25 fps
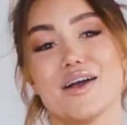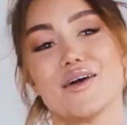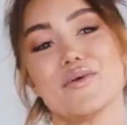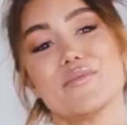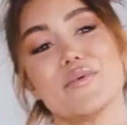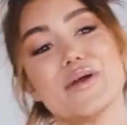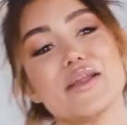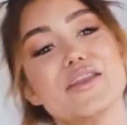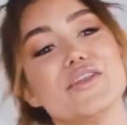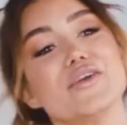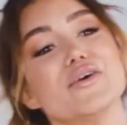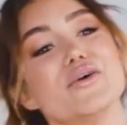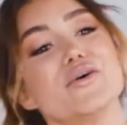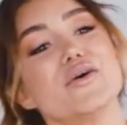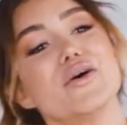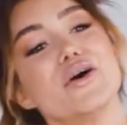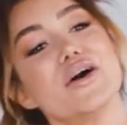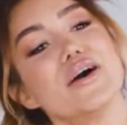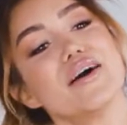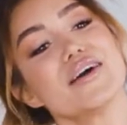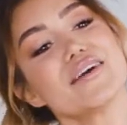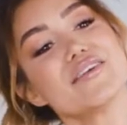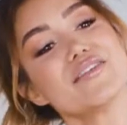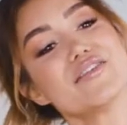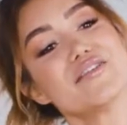when you're
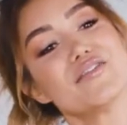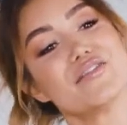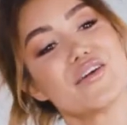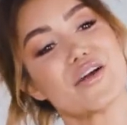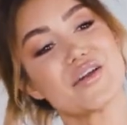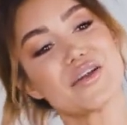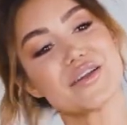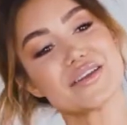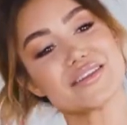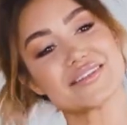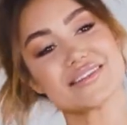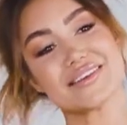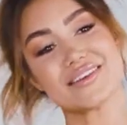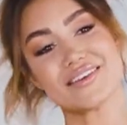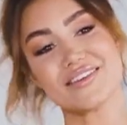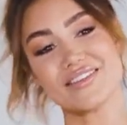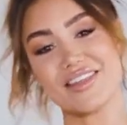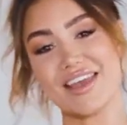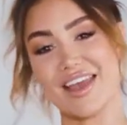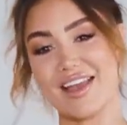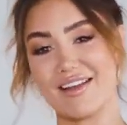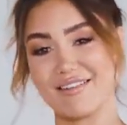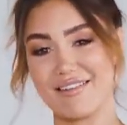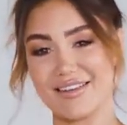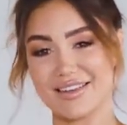focusing on
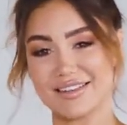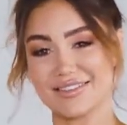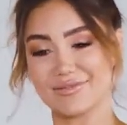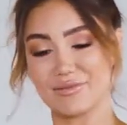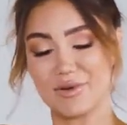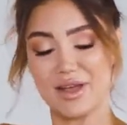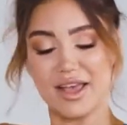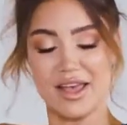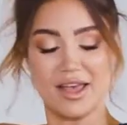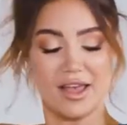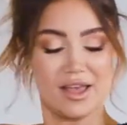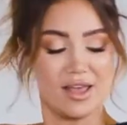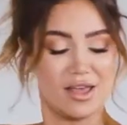the areas where